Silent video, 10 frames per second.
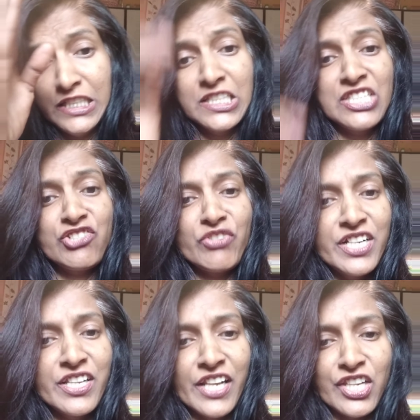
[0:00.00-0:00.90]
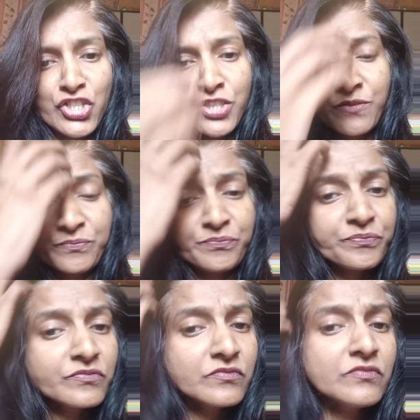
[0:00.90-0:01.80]
in the straight direction.
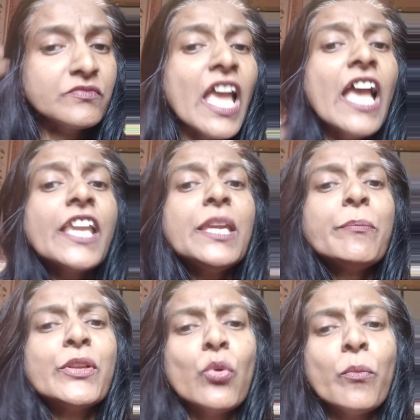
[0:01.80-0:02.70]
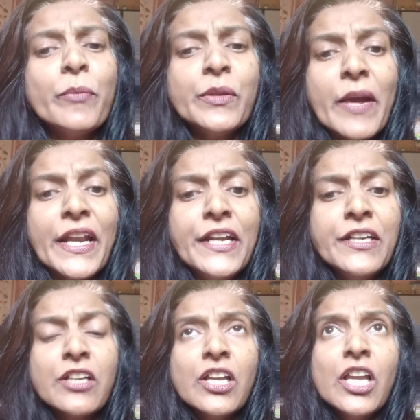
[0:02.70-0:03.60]
I keep an open
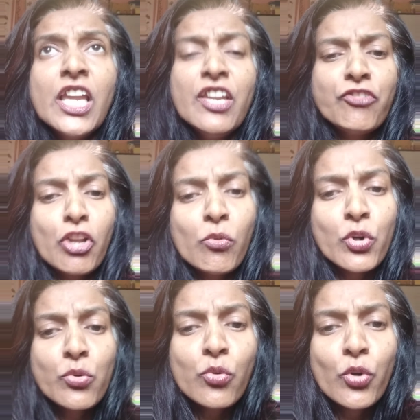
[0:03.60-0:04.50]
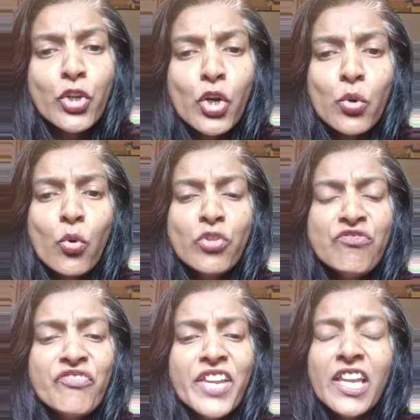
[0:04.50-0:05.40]
mind. If you all want to go your
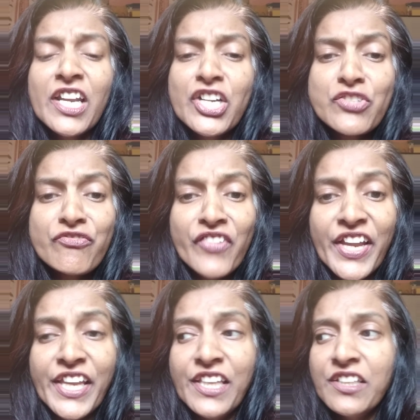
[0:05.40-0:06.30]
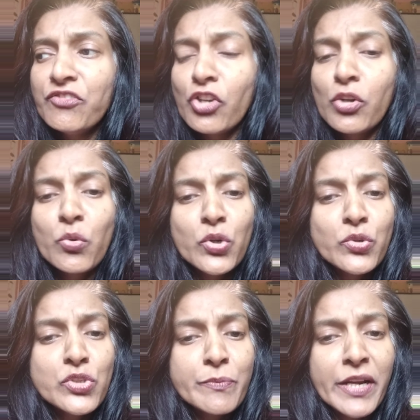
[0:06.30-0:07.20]
own way, it's fine. If you all don't
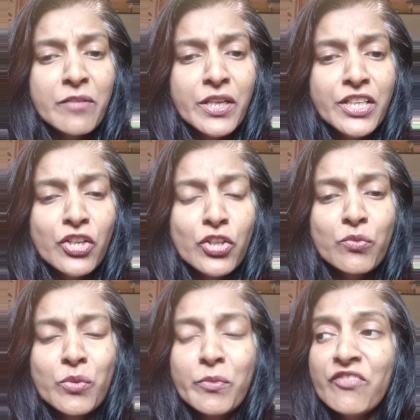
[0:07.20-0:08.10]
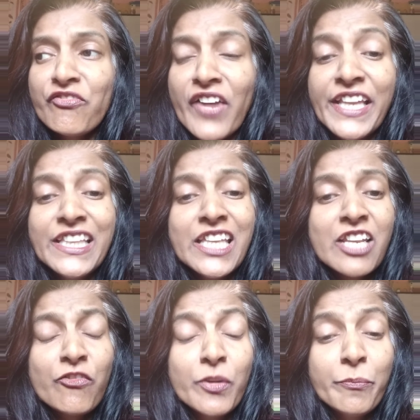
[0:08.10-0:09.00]
want to spend money on a woman, fine.
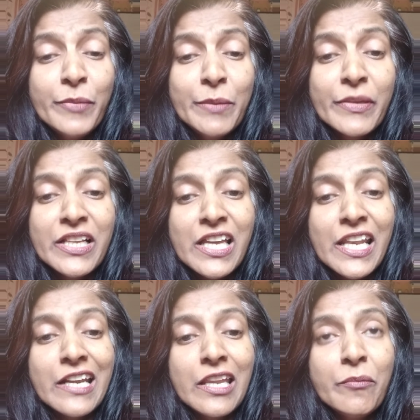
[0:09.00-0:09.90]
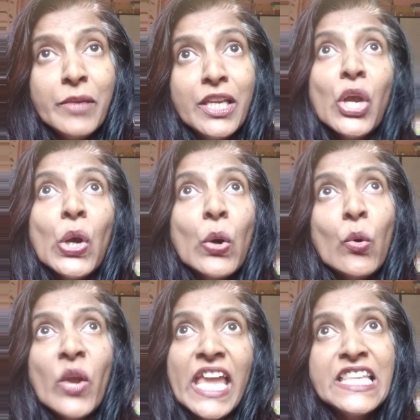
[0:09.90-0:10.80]
There are people correcting me.
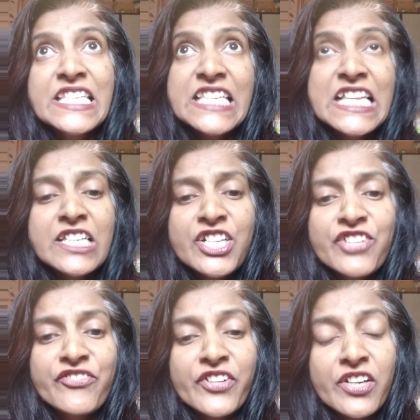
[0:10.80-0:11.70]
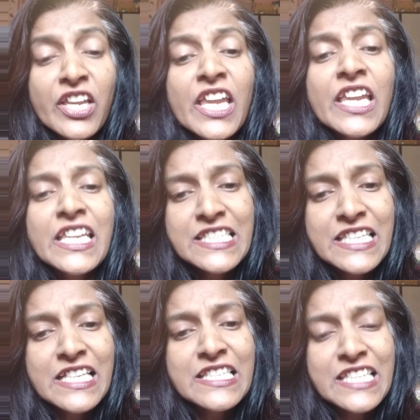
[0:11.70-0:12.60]
Oh, incels are different.
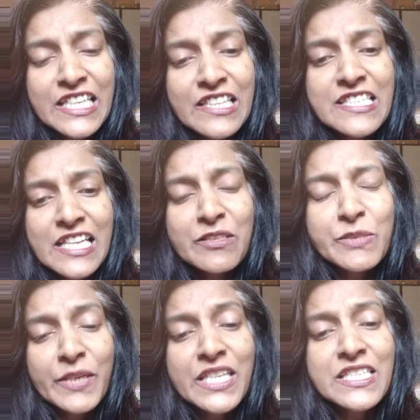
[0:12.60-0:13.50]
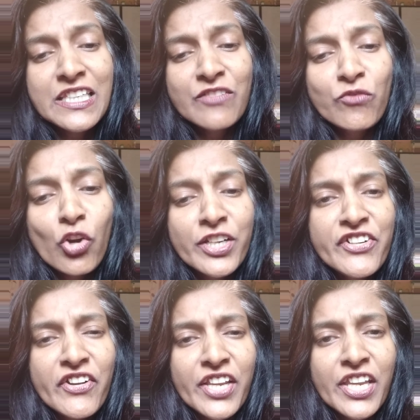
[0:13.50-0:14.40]
Incels means
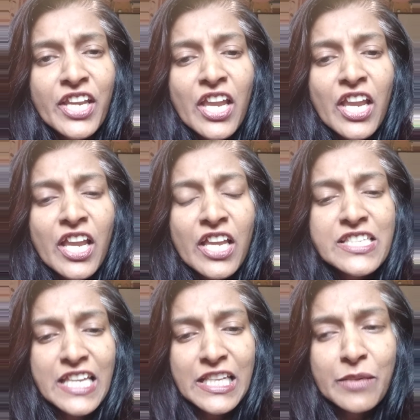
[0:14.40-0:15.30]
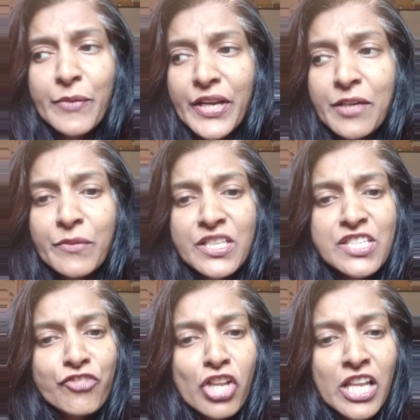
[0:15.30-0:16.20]
involuntary celibate.
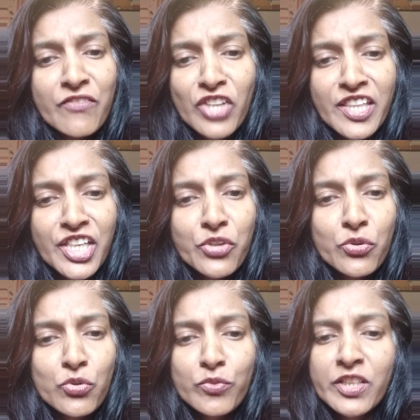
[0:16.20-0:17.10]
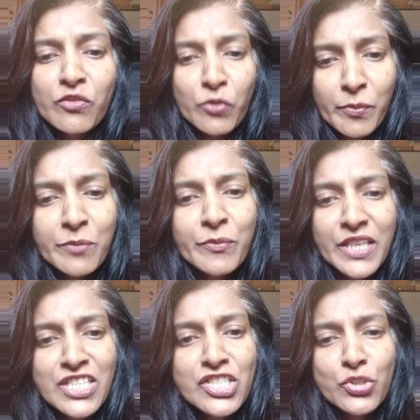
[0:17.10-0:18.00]
Means if you all have nothing to do with a woman,
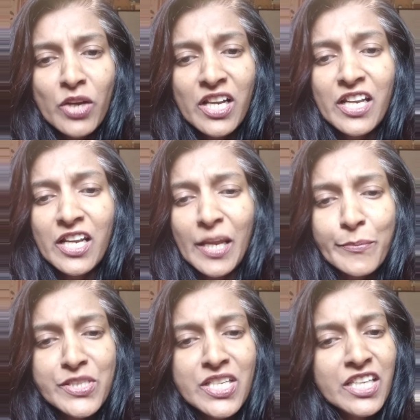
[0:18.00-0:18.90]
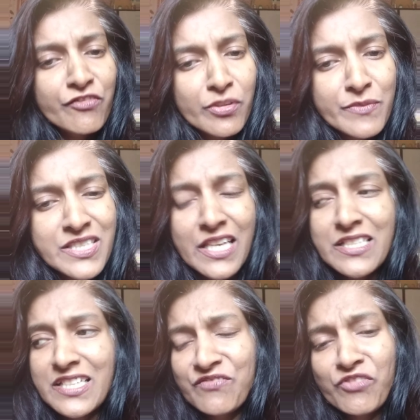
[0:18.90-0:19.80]
means you all are abstaining from
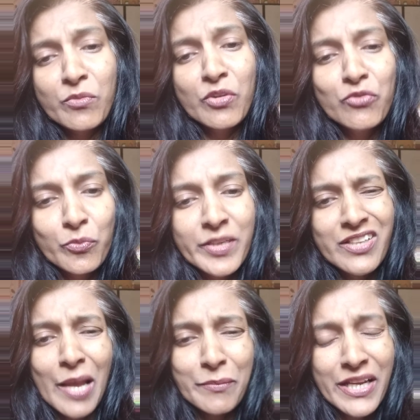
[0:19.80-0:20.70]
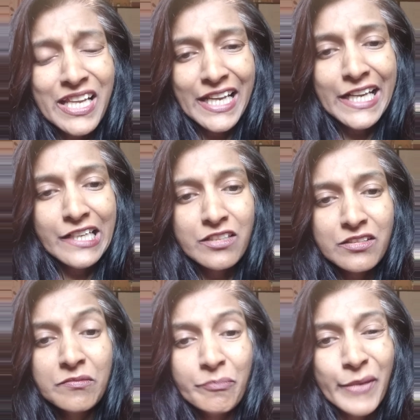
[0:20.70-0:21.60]
sex and from a woman. Am I right?
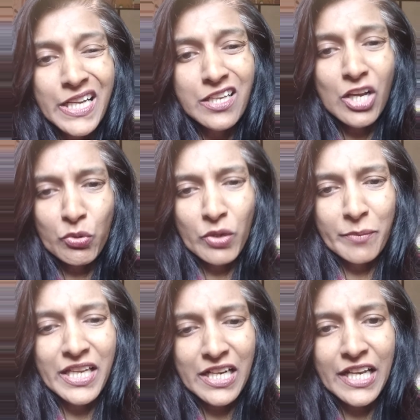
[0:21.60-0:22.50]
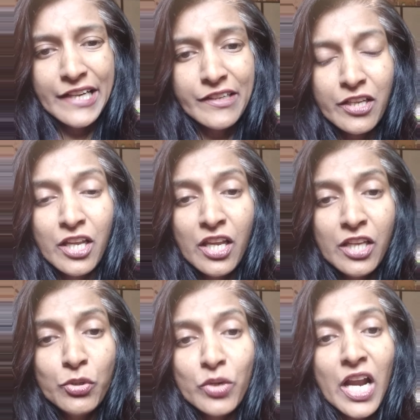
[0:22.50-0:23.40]
MGTOW, am I right?
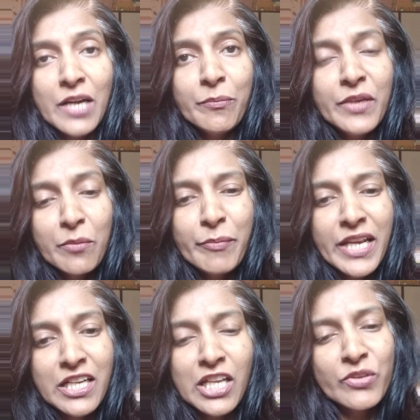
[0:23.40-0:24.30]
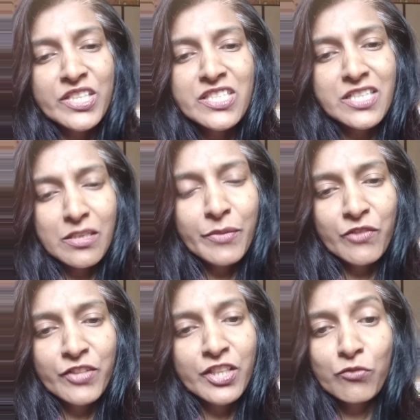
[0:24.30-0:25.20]
You can't be a MGTOW and still
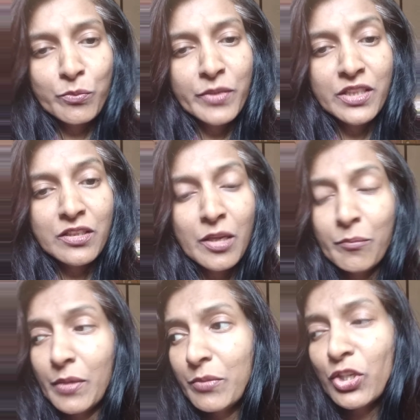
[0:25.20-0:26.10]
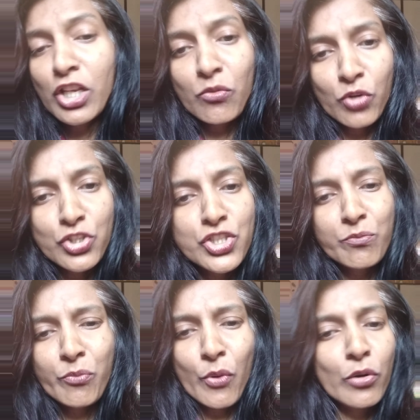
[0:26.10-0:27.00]
be with a woman. Maybe you all are
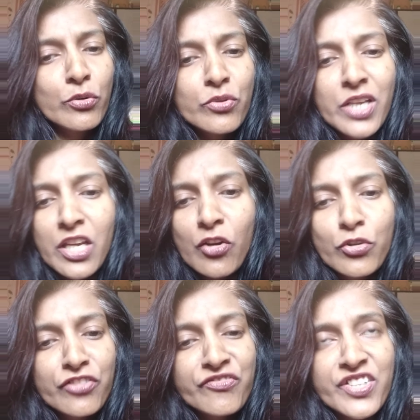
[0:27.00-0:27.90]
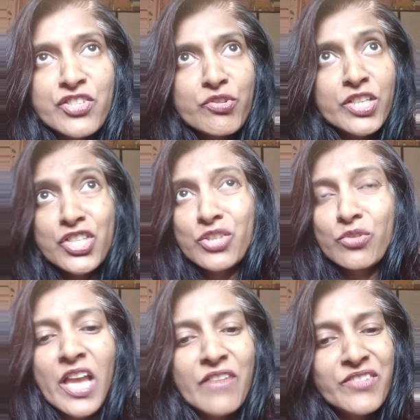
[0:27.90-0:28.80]
watching porn to take out your frustration
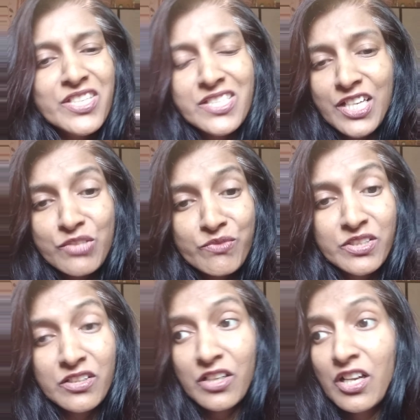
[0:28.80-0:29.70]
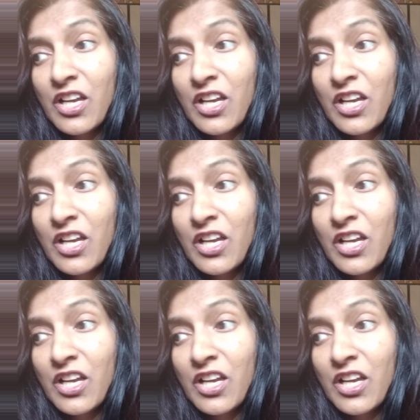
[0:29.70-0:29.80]
or having sex with a